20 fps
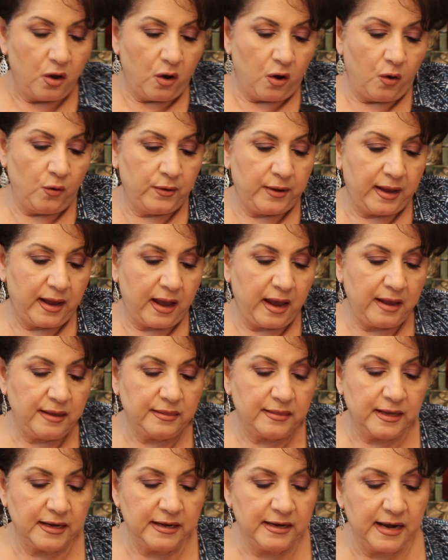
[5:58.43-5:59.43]
Okay,
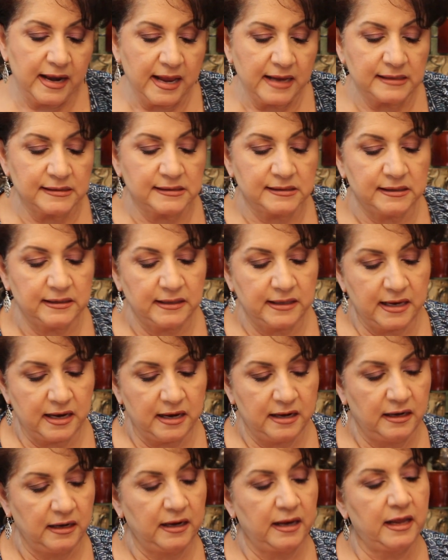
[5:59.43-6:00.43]
the next
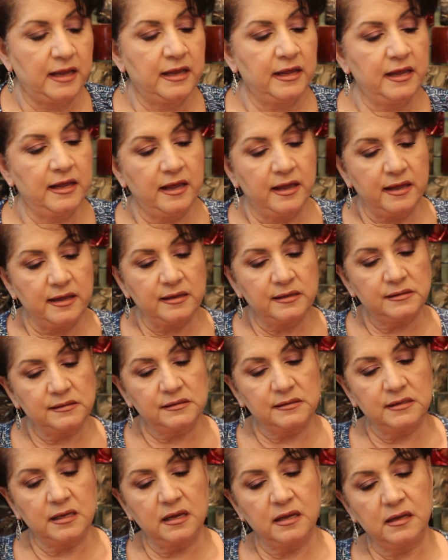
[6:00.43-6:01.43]
thing
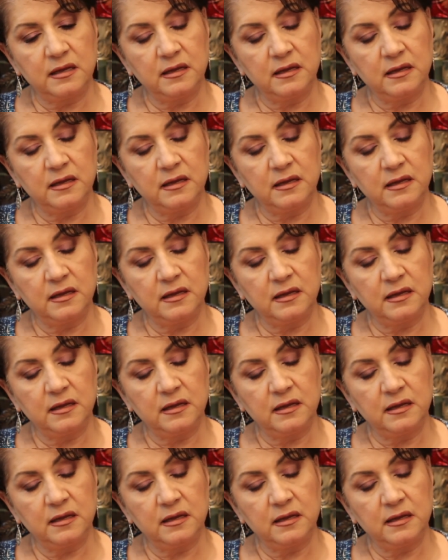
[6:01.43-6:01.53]
is